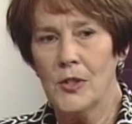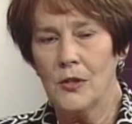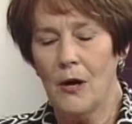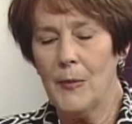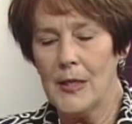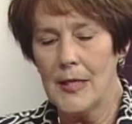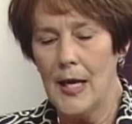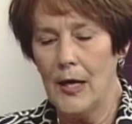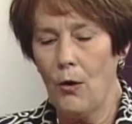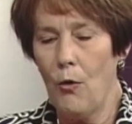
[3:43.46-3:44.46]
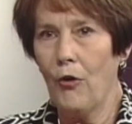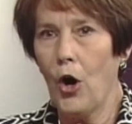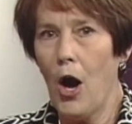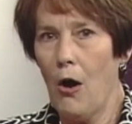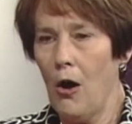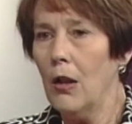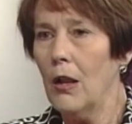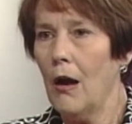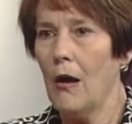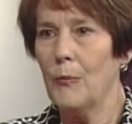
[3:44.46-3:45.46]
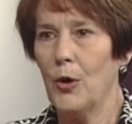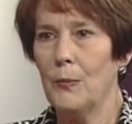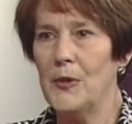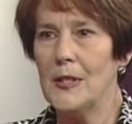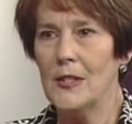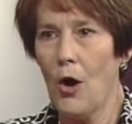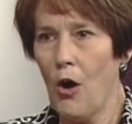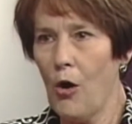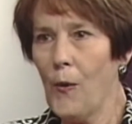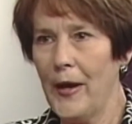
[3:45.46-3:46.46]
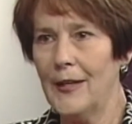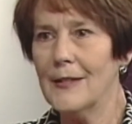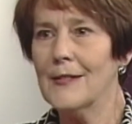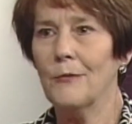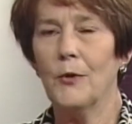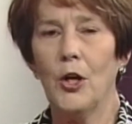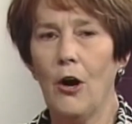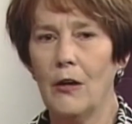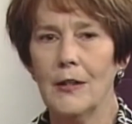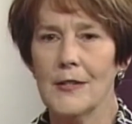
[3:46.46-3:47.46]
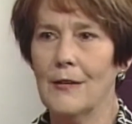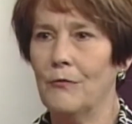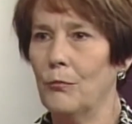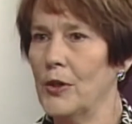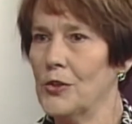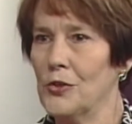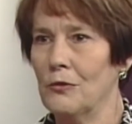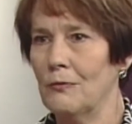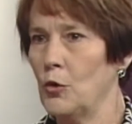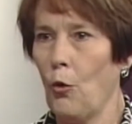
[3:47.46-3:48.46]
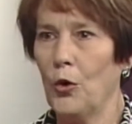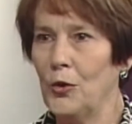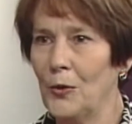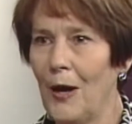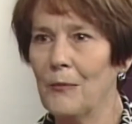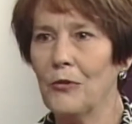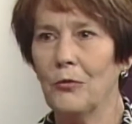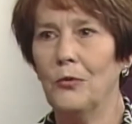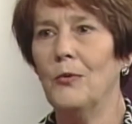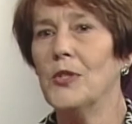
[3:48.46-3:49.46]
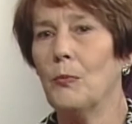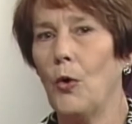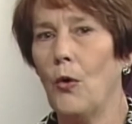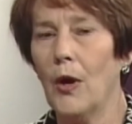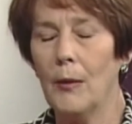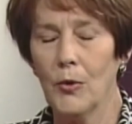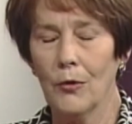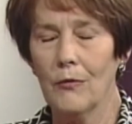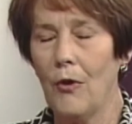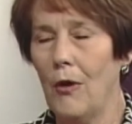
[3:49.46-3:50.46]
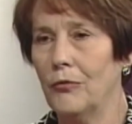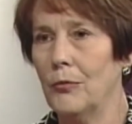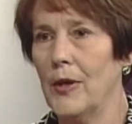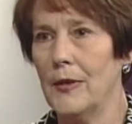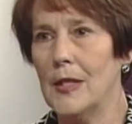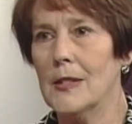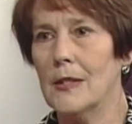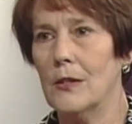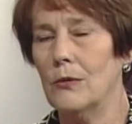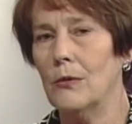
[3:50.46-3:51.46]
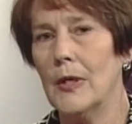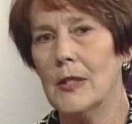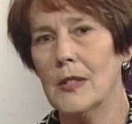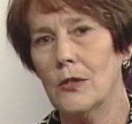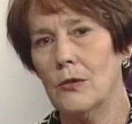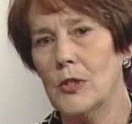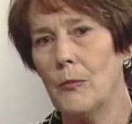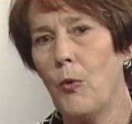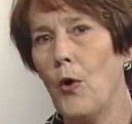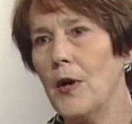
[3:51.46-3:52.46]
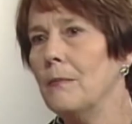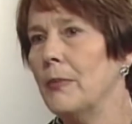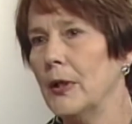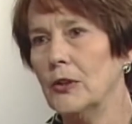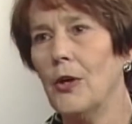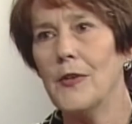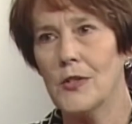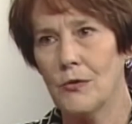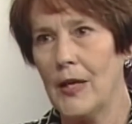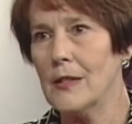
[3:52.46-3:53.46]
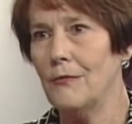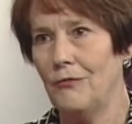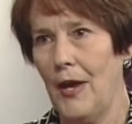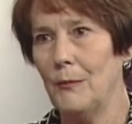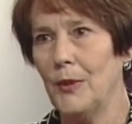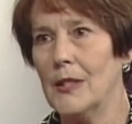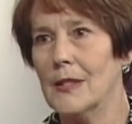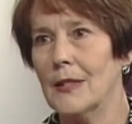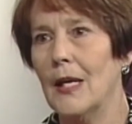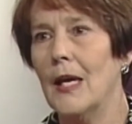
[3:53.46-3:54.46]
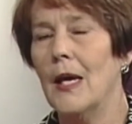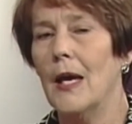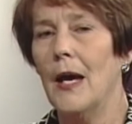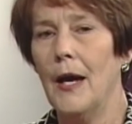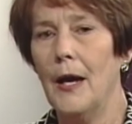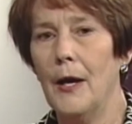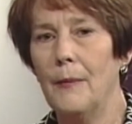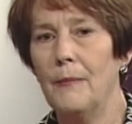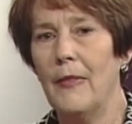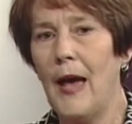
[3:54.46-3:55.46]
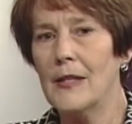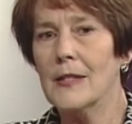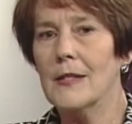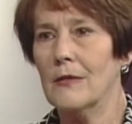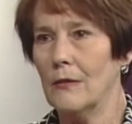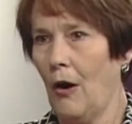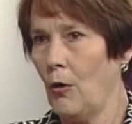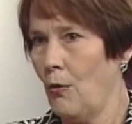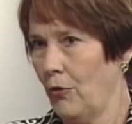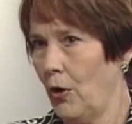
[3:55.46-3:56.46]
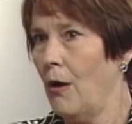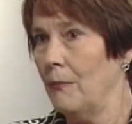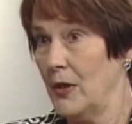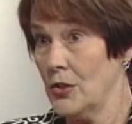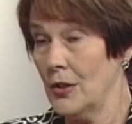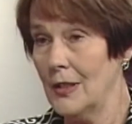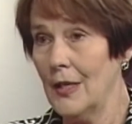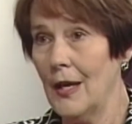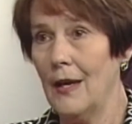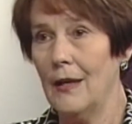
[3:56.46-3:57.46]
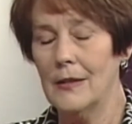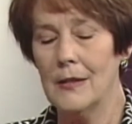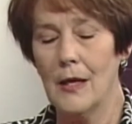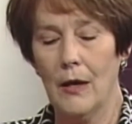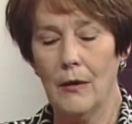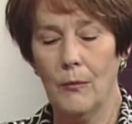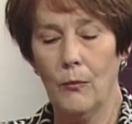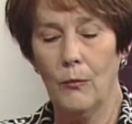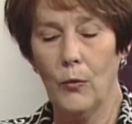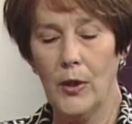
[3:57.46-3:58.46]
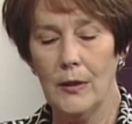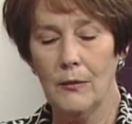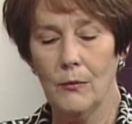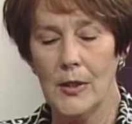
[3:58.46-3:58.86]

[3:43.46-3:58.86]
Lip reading: start by saying, overall, our purpose is always, regardless of which door you come through, which program you're involved with, is to support and build on the strengths of families. That's our overall mission, and we